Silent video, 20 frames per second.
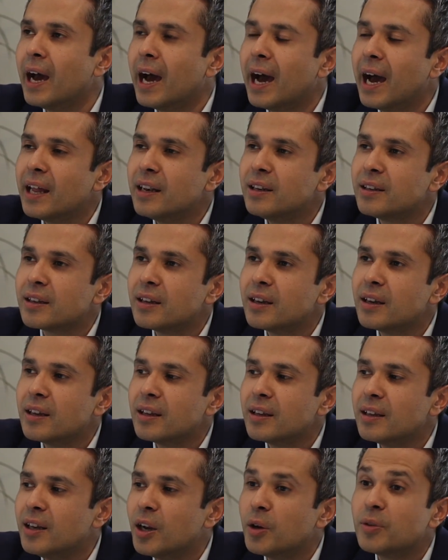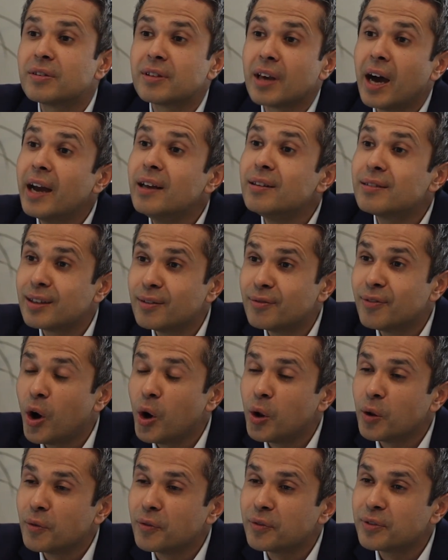And science
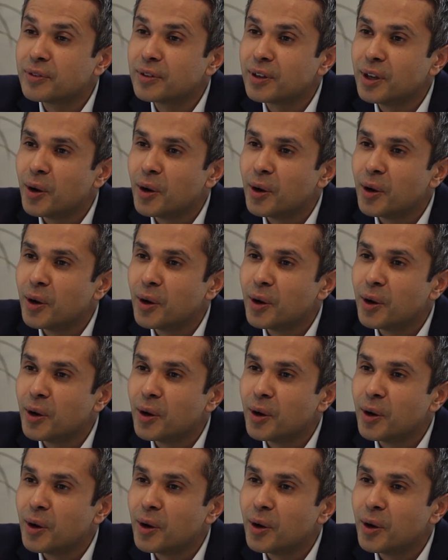evolves.